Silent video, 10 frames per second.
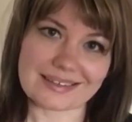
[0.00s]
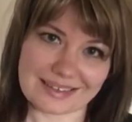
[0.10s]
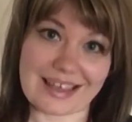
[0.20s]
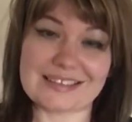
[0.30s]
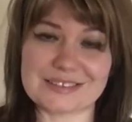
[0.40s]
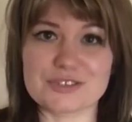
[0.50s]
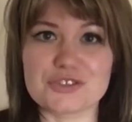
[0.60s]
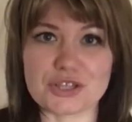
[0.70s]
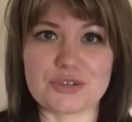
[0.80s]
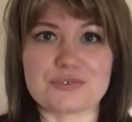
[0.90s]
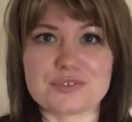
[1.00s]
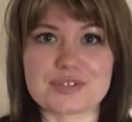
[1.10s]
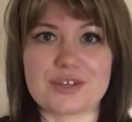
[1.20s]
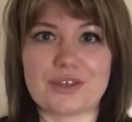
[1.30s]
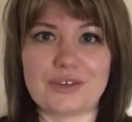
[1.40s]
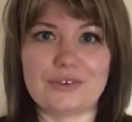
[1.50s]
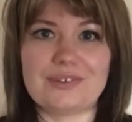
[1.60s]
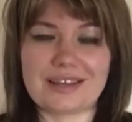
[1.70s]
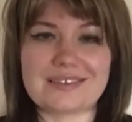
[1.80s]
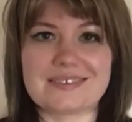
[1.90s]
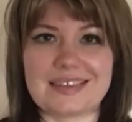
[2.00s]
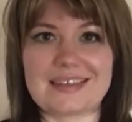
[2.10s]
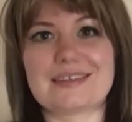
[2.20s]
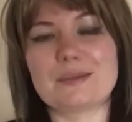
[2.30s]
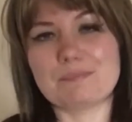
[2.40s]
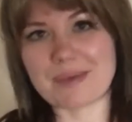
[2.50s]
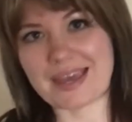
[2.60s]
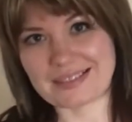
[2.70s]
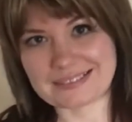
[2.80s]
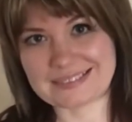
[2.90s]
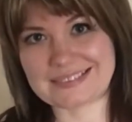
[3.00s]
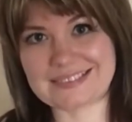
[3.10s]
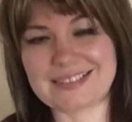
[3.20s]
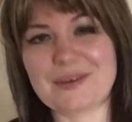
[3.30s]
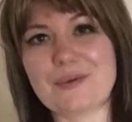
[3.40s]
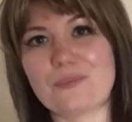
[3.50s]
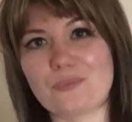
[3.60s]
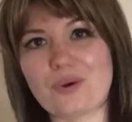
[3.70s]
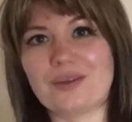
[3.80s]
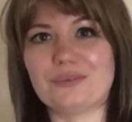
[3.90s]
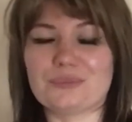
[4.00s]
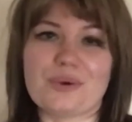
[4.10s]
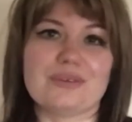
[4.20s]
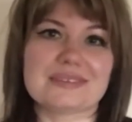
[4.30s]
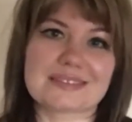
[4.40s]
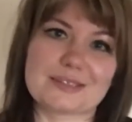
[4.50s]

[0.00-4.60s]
gets to choose who they think the best one was,